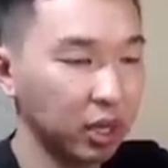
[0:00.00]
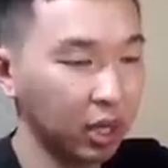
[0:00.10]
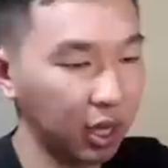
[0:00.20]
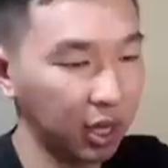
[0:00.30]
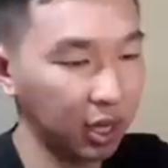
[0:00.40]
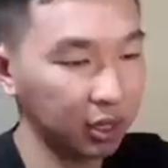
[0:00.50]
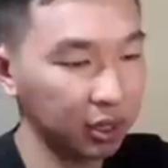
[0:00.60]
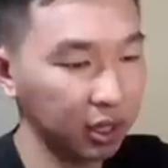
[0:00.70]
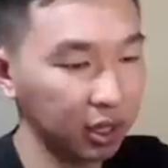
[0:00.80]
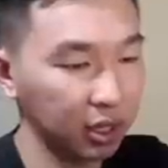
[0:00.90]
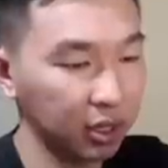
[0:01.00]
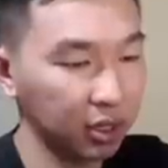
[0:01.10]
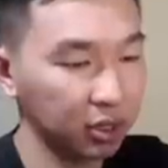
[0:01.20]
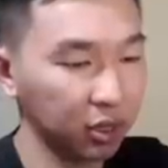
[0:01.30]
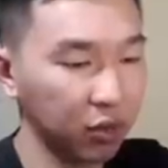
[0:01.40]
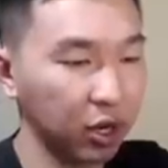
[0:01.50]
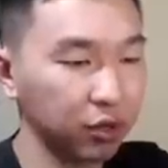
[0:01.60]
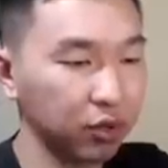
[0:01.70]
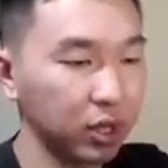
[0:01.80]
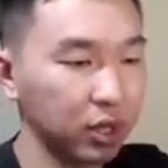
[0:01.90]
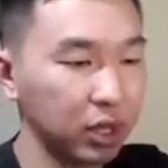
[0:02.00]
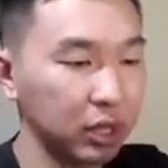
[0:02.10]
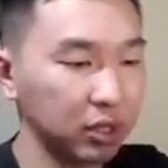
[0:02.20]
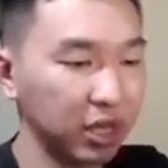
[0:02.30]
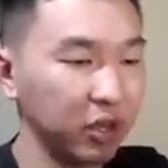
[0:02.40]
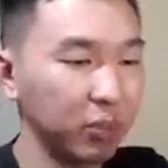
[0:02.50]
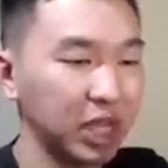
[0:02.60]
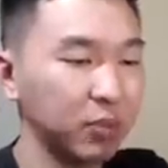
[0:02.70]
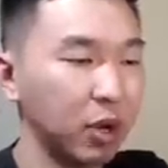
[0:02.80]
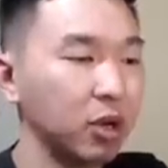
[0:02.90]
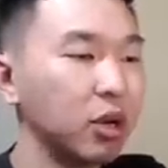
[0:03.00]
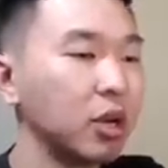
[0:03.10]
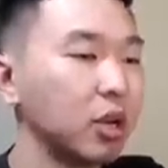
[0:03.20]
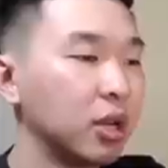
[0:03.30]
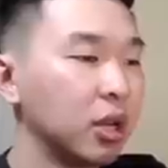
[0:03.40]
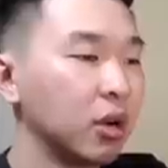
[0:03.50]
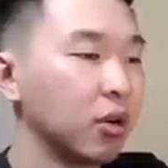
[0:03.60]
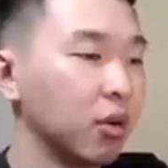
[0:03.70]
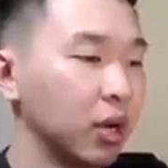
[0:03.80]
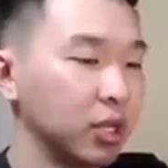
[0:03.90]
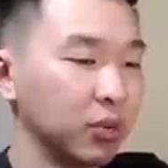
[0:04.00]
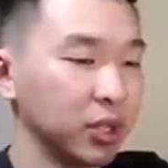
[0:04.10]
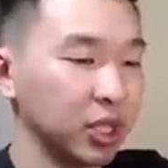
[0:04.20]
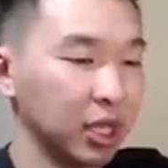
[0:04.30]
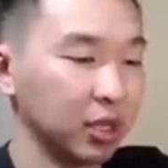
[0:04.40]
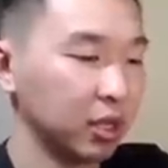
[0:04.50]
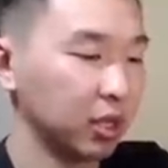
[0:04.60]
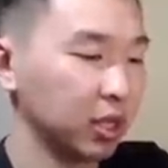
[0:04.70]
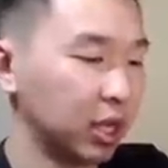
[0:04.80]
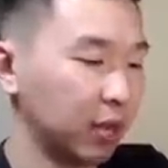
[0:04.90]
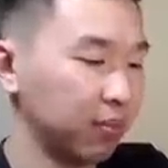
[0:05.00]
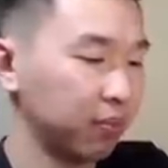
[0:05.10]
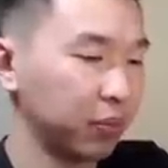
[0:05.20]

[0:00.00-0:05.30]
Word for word: And to 300. So definitely a baseball-oriented once again this time.